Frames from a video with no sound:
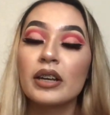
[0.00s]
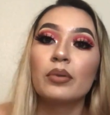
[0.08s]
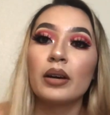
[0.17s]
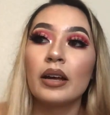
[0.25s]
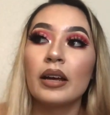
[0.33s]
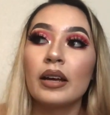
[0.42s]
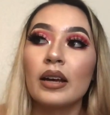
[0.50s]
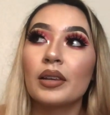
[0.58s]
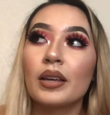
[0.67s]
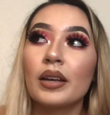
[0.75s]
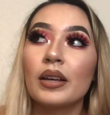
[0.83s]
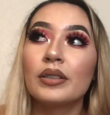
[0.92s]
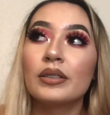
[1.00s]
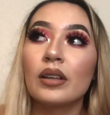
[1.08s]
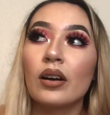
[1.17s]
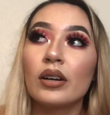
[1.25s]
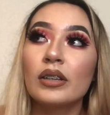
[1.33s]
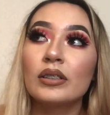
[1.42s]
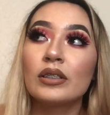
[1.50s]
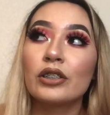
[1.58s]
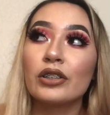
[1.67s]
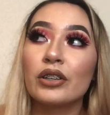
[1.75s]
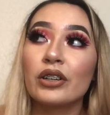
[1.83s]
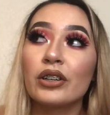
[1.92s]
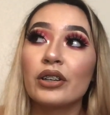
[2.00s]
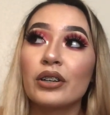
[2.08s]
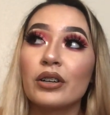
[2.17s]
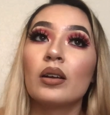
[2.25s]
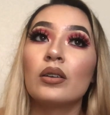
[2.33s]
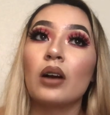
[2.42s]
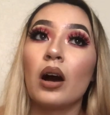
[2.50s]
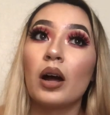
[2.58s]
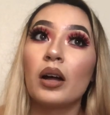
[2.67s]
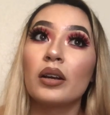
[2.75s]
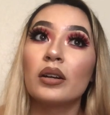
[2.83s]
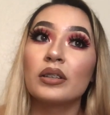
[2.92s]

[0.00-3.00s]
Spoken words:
But as long as you're not